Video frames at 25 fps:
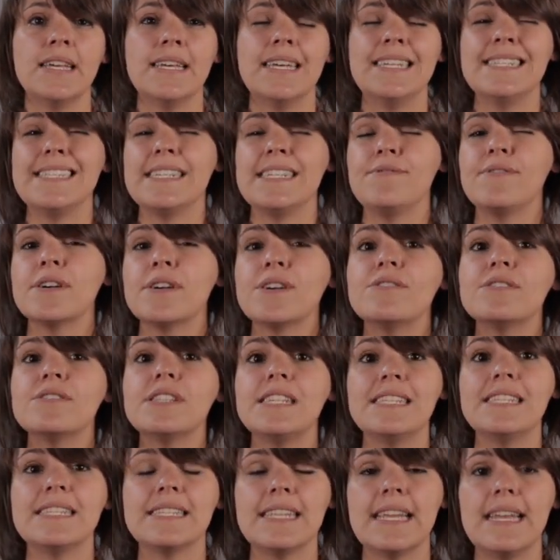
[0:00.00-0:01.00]
And
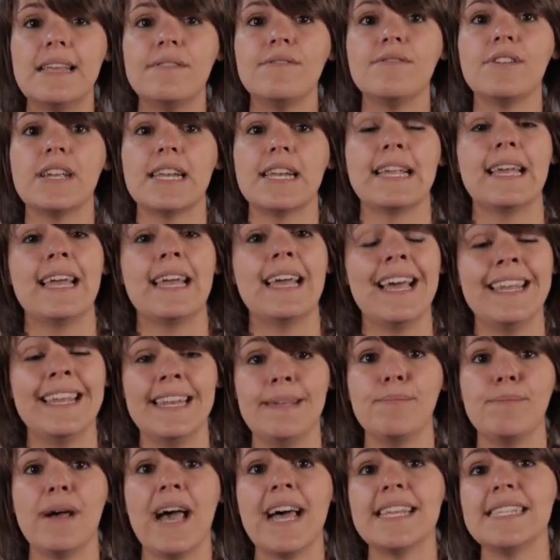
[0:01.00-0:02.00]
difficulties delivering an
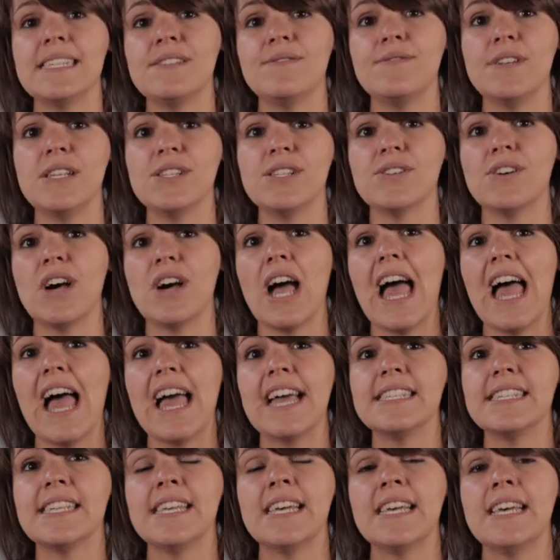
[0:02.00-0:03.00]
impacted fetal
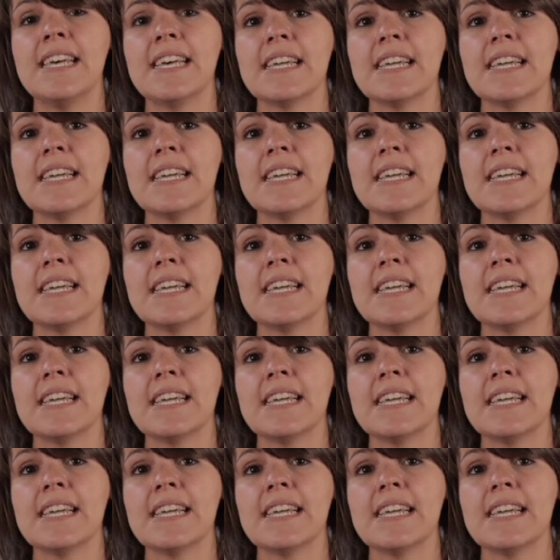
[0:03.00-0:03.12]
head